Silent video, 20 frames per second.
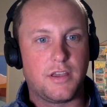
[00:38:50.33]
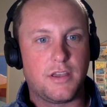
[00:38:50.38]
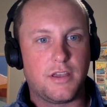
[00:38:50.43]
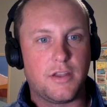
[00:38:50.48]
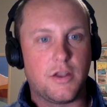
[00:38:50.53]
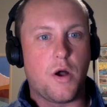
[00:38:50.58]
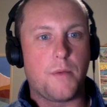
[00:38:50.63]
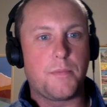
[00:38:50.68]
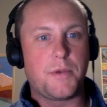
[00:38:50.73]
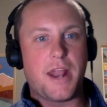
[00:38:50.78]

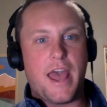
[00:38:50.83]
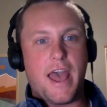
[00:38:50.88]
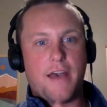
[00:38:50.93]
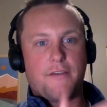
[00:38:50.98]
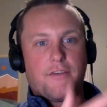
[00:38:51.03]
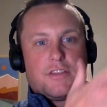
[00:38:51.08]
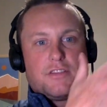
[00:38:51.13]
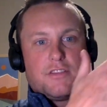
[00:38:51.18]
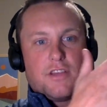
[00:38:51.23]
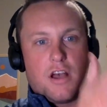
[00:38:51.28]
You know, I'm going to
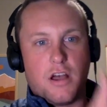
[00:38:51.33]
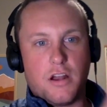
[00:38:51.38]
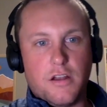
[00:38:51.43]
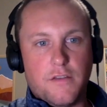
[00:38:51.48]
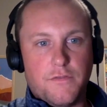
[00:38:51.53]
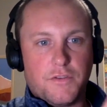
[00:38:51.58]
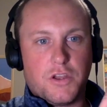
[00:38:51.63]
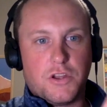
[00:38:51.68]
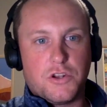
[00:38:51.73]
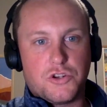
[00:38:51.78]
have a ton
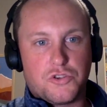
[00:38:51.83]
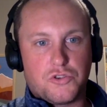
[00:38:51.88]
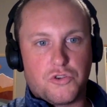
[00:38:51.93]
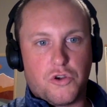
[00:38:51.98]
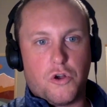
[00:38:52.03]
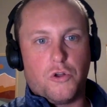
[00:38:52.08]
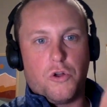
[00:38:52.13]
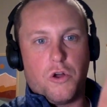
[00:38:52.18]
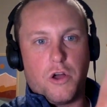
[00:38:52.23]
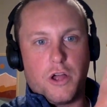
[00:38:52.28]
of
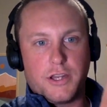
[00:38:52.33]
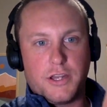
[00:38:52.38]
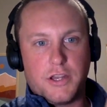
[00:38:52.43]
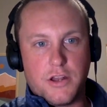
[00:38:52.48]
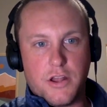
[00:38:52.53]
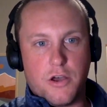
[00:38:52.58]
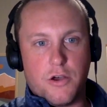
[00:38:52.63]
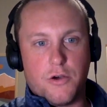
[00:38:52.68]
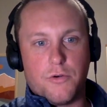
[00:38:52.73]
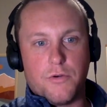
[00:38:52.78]
control on,
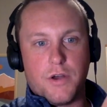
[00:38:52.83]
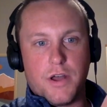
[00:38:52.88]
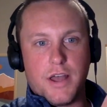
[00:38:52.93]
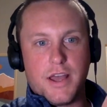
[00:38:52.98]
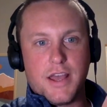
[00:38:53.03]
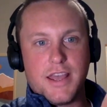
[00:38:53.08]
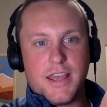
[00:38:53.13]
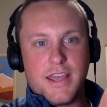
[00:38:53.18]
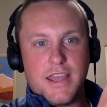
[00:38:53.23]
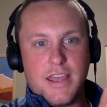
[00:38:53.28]
you know,
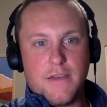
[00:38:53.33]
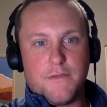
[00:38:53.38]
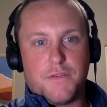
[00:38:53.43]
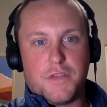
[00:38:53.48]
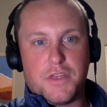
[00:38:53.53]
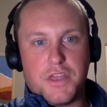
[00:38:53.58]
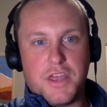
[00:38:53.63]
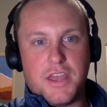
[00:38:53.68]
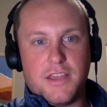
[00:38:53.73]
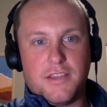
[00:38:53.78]

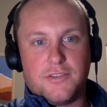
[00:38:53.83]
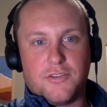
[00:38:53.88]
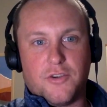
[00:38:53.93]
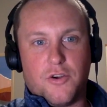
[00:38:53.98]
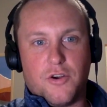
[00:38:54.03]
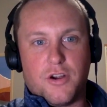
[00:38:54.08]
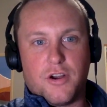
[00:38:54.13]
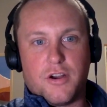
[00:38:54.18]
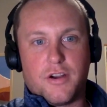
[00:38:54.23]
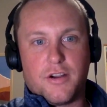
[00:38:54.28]
if things
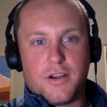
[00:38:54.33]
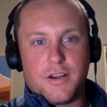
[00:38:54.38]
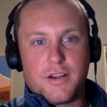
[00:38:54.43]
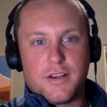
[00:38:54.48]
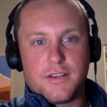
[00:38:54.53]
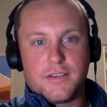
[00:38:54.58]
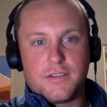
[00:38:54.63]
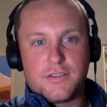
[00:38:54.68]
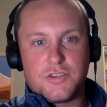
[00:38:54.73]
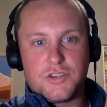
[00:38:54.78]
are
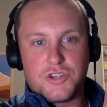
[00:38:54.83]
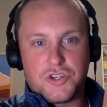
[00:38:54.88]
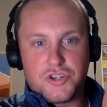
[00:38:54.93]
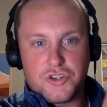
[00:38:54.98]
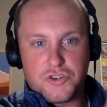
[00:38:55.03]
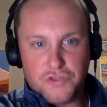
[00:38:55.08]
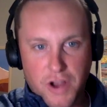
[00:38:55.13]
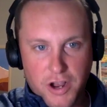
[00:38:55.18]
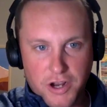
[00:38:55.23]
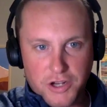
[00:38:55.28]

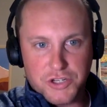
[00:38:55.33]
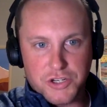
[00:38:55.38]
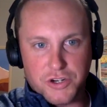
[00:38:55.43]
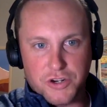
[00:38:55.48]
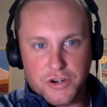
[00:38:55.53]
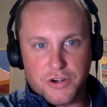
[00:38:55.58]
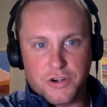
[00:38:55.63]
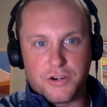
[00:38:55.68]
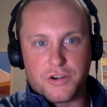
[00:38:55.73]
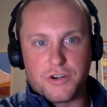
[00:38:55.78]

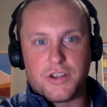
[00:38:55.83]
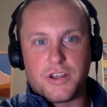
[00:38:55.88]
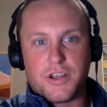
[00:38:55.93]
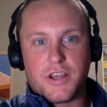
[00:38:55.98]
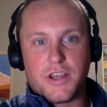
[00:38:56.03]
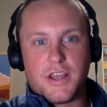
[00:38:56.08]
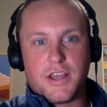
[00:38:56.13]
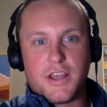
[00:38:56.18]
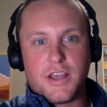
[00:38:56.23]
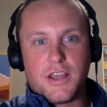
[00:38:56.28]
structured,
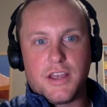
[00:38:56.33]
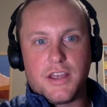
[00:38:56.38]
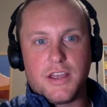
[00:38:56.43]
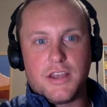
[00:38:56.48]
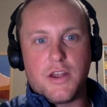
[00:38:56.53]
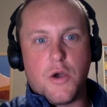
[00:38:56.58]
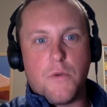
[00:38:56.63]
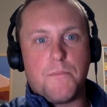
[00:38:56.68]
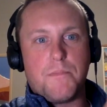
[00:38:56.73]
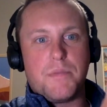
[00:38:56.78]

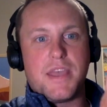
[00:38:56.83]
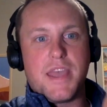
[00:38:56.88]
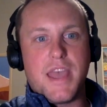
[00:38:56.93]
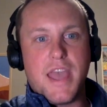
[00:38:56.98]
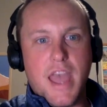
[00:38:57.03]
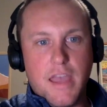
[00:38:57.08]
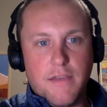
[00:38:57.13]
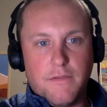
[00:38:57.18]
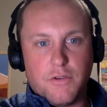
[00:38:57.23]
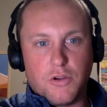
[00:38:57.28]
you know,
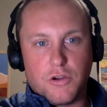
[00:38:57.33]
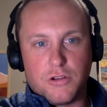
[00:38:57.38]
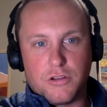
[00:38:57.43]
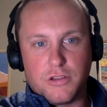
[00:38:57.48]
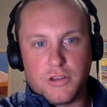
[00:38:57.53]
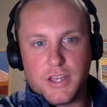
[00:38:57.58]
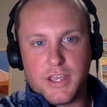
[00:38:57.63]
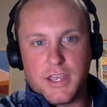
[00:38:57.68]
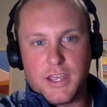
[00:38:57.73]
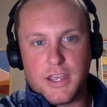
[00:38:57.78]

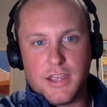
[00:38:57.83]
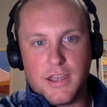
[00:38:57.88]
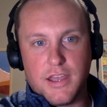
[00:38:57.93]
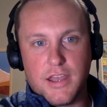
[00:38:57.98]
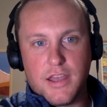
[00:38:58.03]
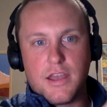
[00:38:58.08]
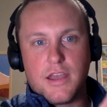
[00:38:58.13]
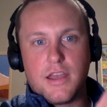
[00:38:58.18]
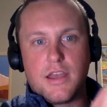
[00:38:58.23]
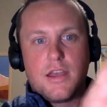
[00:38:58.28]
behaviorally,
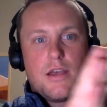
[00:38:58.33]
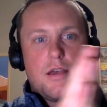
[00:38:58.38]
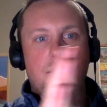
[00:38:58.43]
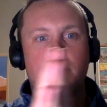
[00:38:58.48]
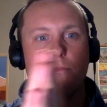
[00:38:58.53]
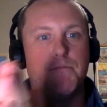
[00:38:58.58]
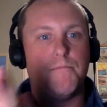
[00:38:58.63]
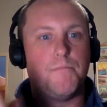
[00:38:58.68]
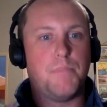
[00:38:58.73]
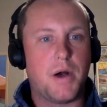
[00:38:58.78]

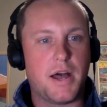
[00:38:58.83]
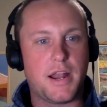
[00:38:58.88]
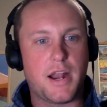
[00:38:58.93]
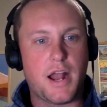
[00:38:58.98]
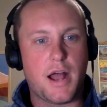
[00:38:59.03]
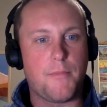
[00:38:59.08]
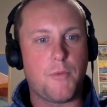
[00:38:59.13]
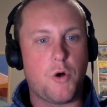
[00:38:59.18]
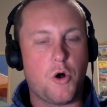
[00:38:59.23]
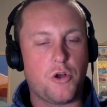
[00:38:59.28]
but
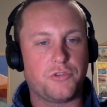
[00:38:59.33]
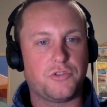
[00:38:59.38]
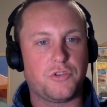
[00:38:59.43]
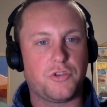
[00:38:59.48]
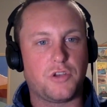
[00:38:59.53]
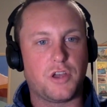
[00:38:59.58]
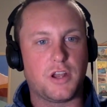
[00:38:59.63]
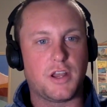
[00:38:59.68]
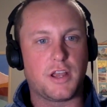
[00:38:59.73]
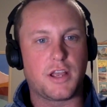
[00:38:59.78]
I'm also
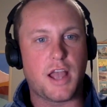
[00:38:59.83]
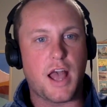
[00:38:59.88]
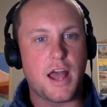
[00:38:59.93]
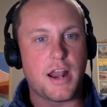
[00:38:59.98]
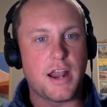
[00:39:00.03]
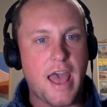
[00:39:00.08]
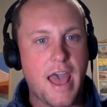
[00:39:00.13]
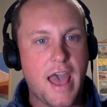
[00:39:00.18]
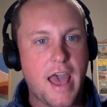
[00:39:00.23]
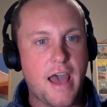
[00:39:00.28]
going to
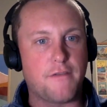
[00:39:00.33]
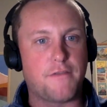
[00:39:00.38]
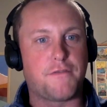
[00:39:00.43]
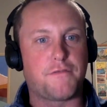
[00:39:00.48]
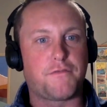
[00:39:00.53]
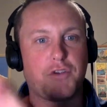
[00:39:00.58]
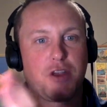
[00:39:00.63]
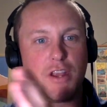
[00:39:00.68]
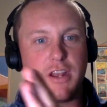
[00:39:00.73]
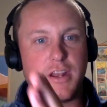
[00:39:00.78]
kind of have
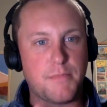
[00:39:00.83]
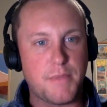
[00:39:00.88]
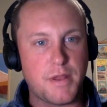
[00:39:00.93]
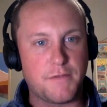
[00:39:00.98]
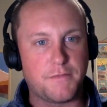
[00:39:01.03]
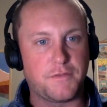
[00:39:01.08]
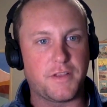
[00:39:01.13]
freedom and